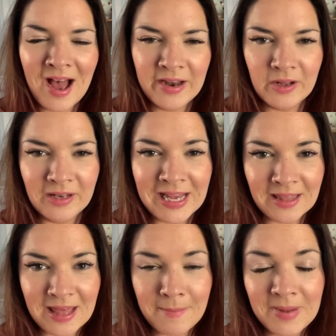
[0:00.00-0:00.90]
And I'll
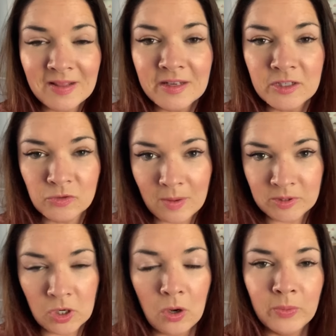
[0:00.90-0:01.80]
link them in the
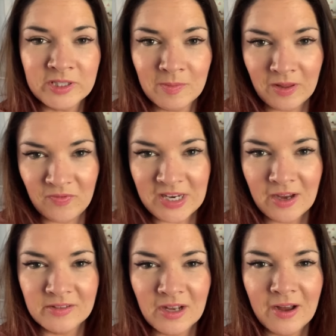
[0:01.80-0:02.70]
description along with some other
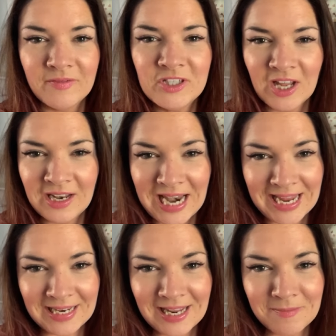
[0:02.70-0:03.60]
videos that I've done
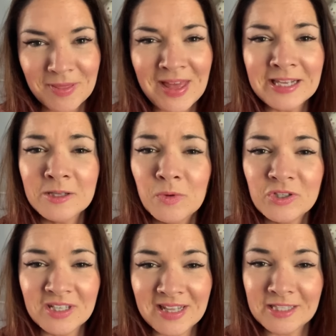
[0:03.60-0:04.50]
lately. But thanks for
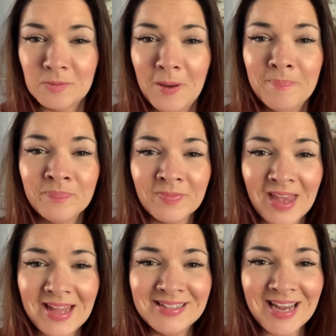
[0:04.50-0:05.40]
watching this one.
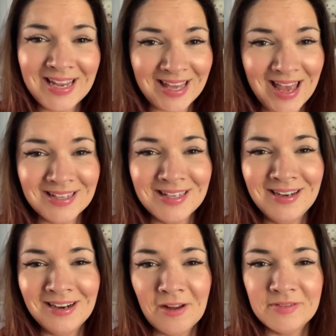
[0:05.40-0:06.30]
And take care.
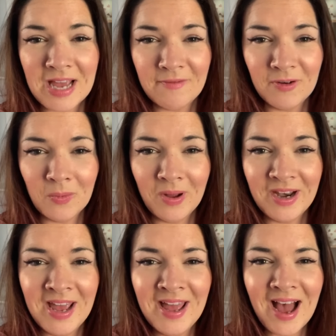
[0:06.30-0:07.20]
Sending love to everyone.
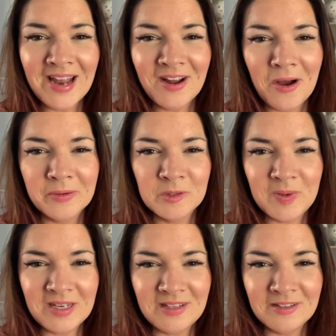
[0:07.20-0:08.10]
And I will
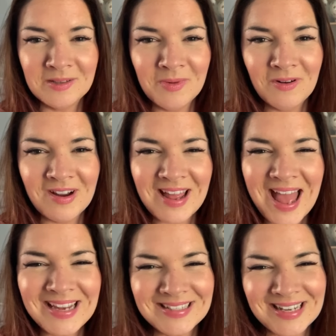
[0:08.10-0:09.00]
speak to you tomorrow at
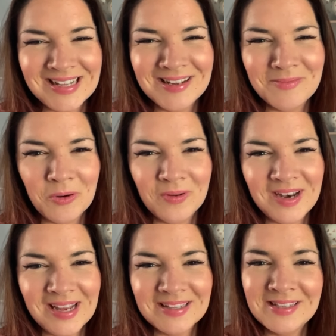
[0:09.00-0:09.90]
8 in the
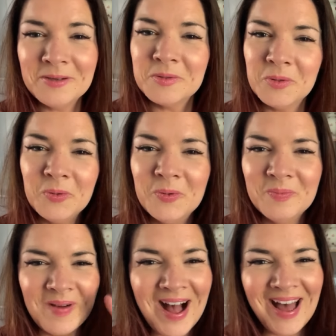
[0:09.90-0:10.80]
morning. See you
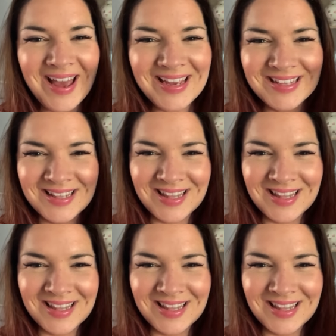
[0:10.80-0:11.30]
soon. Bye.